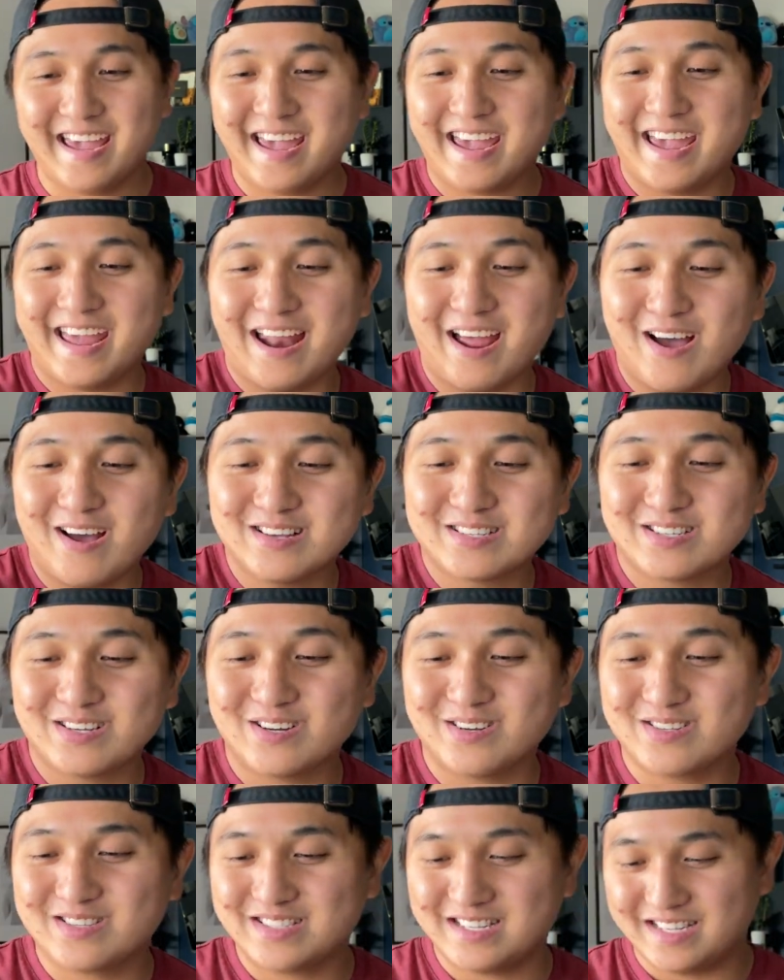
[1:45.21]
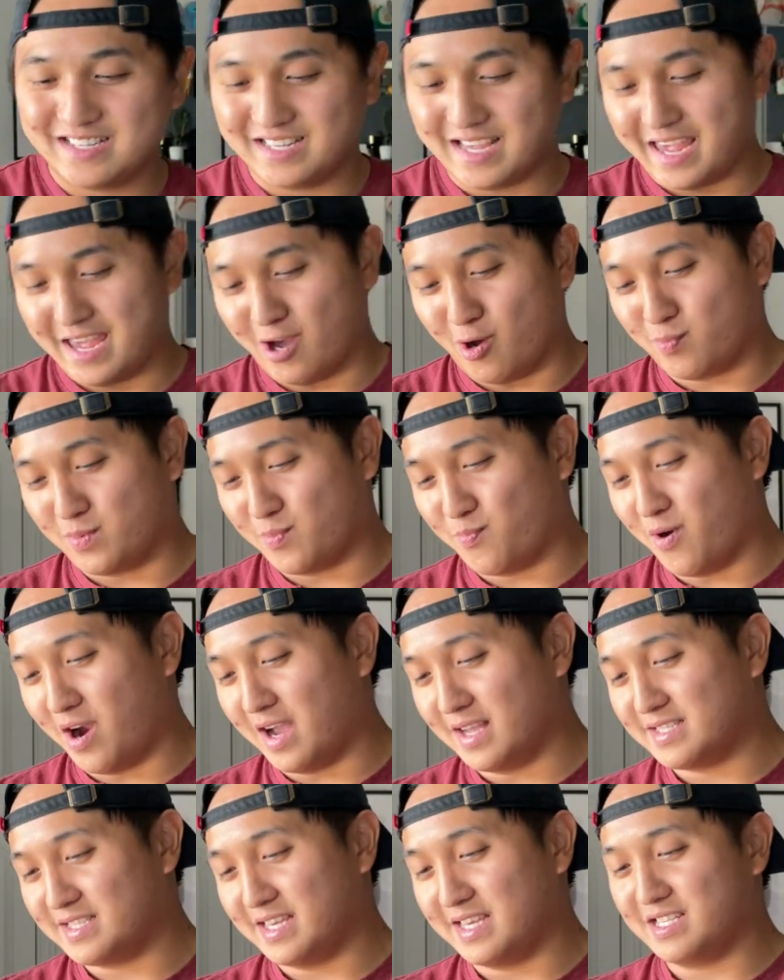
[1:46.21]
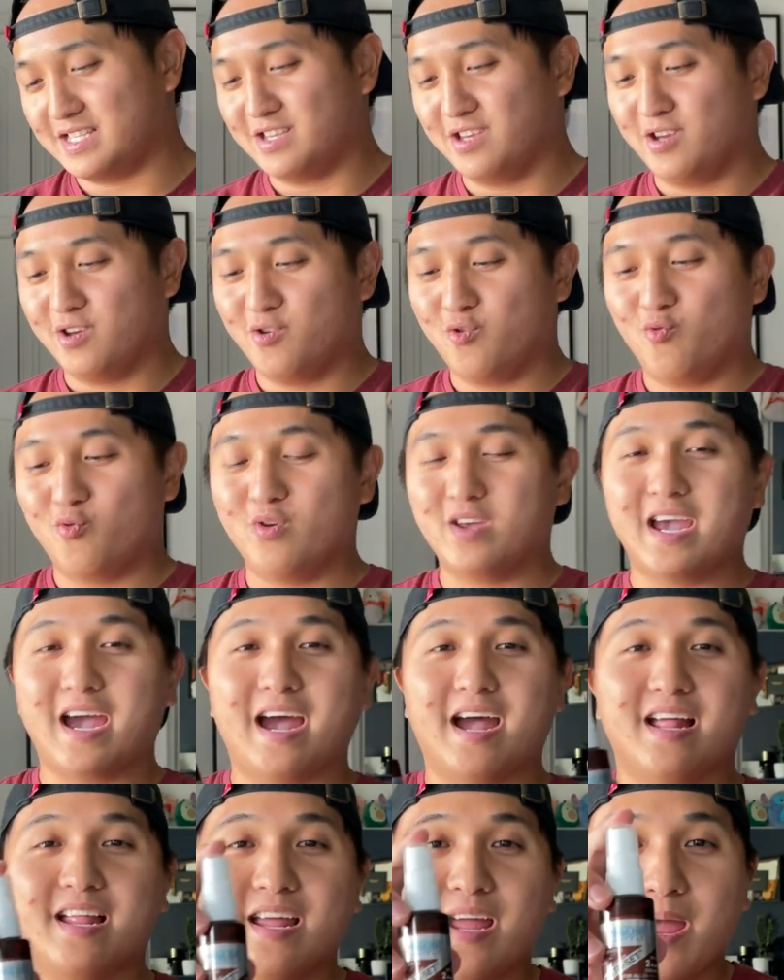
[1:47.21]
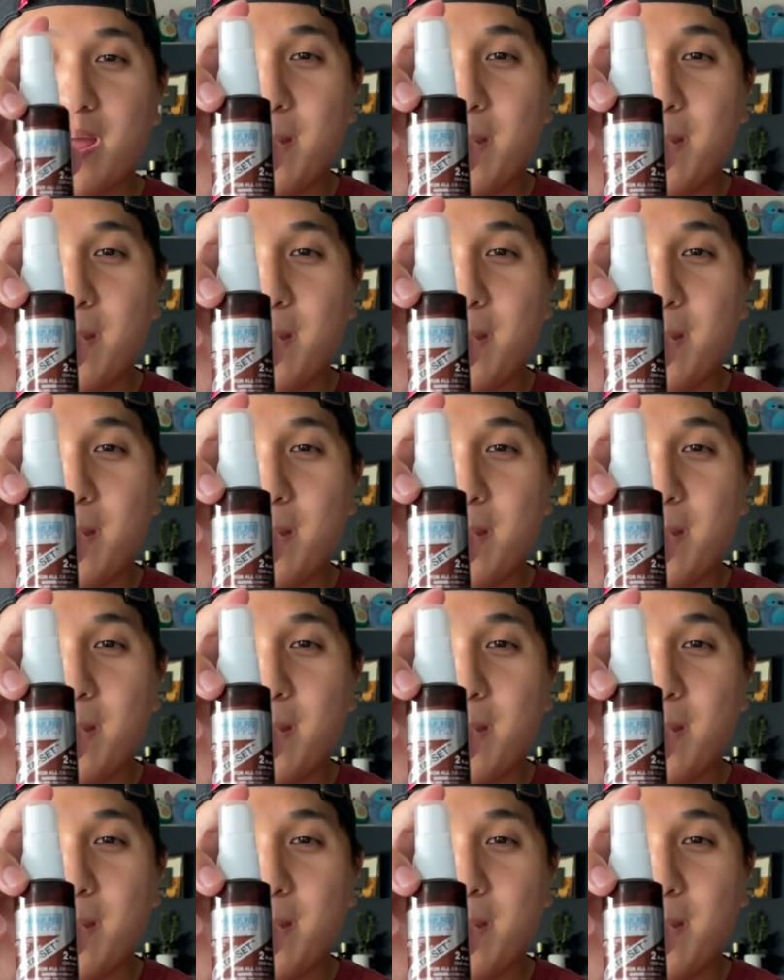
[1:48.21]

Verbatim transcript: and also to help the process we got